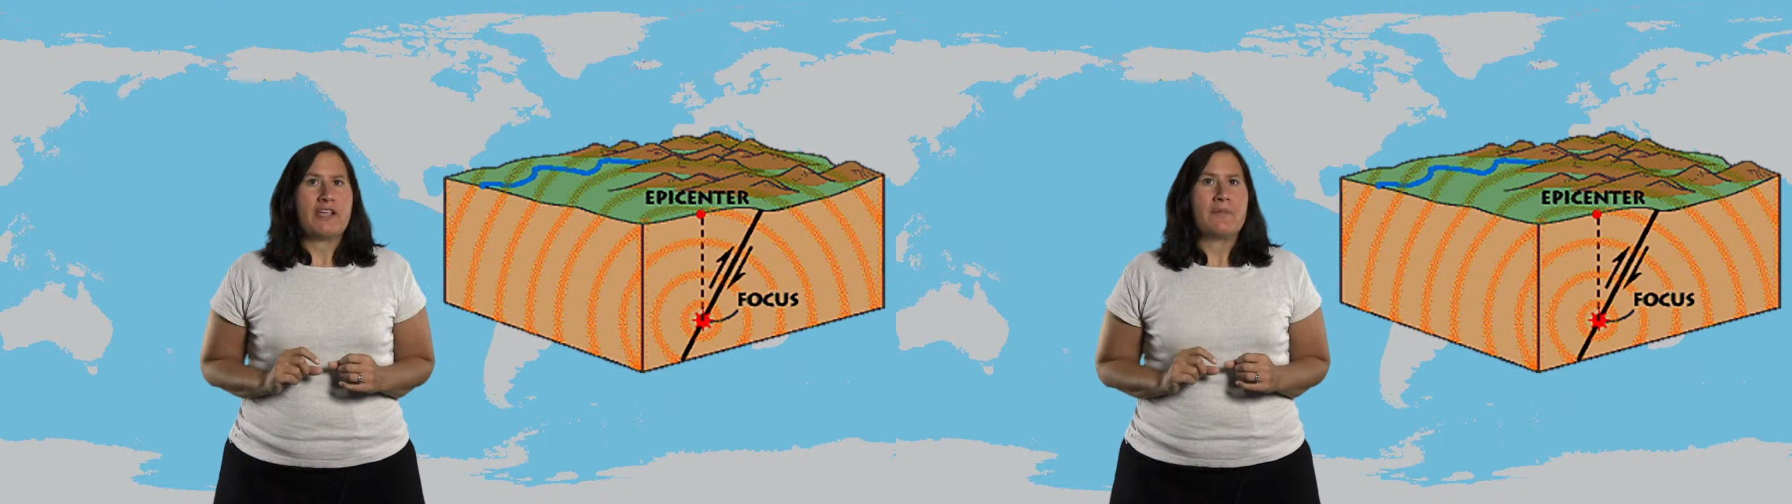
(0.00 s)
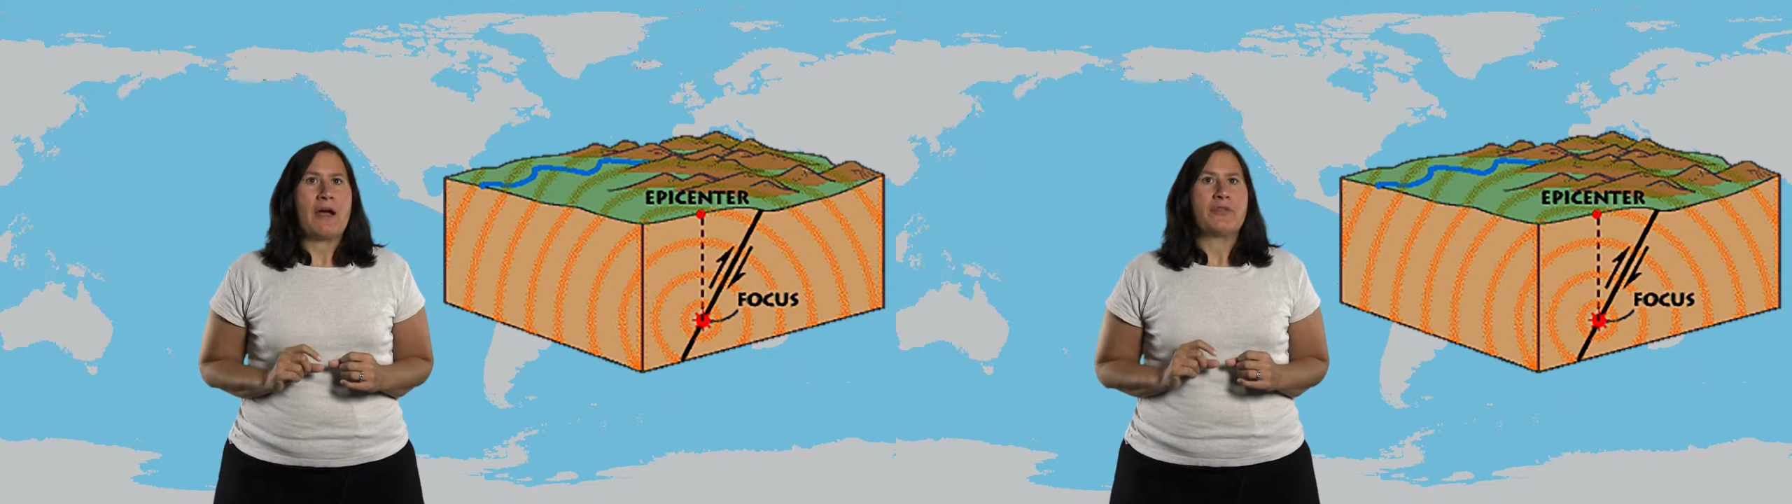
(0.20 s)

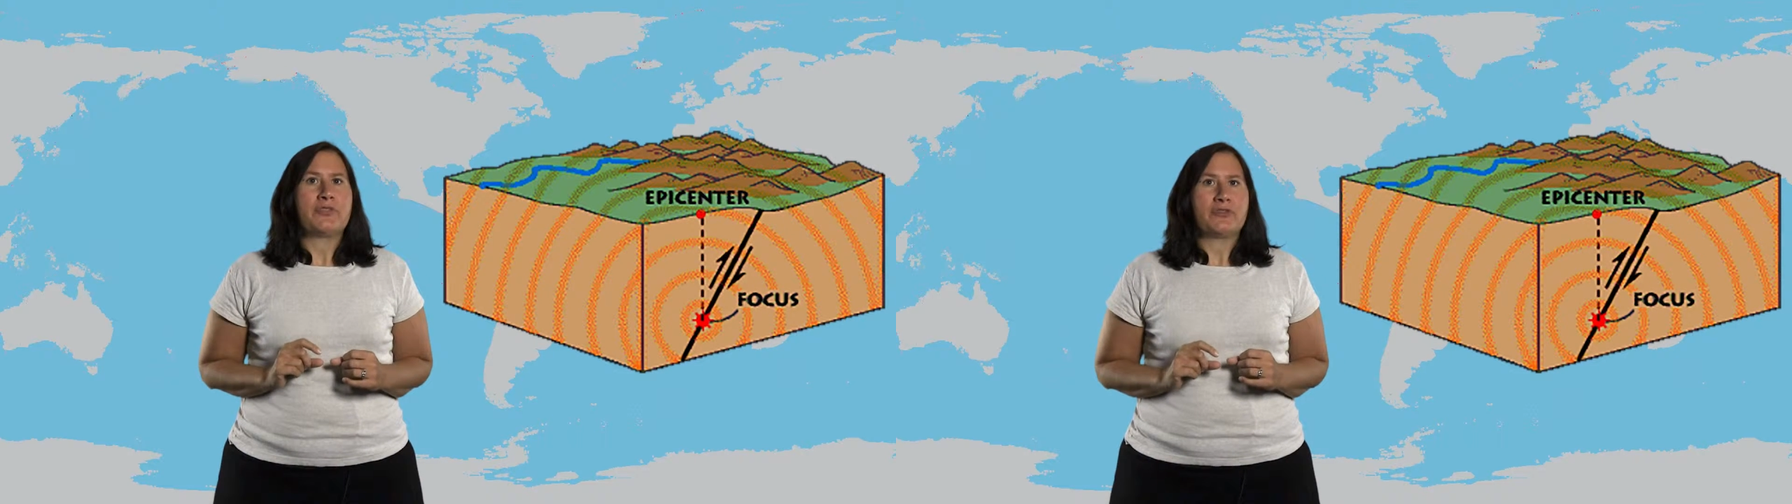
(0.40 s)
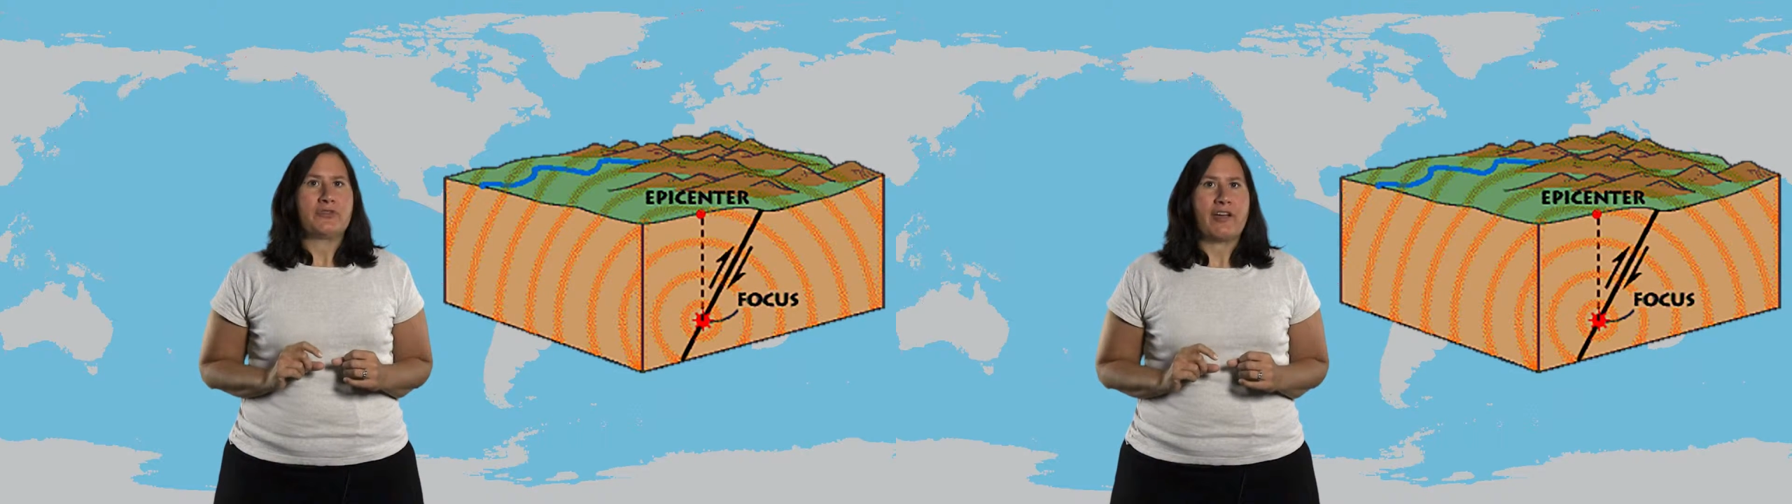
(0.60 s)
about
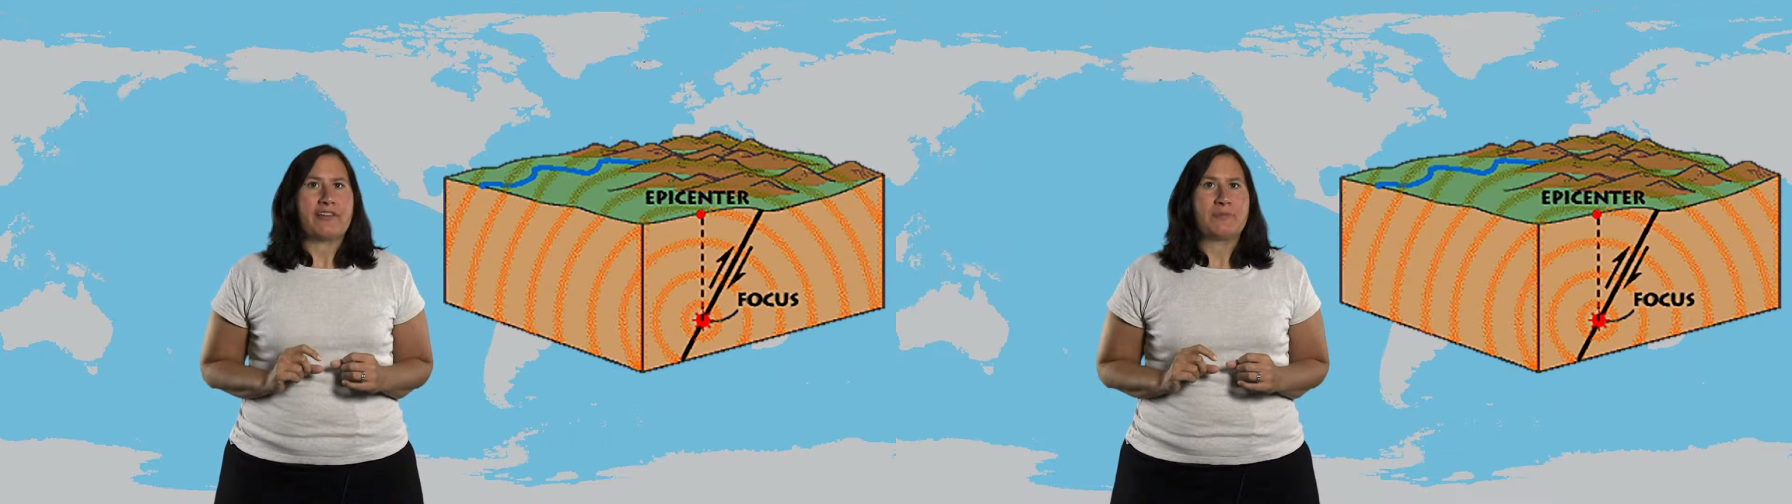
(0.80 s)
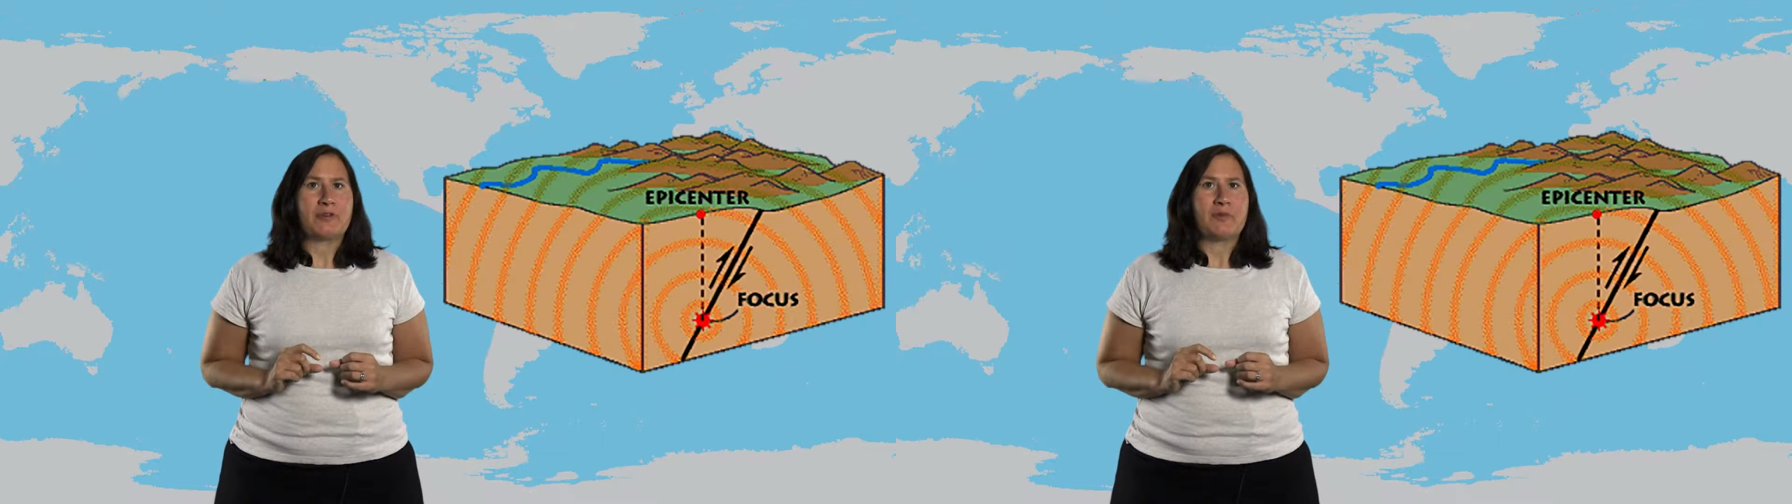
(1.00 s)
those seismic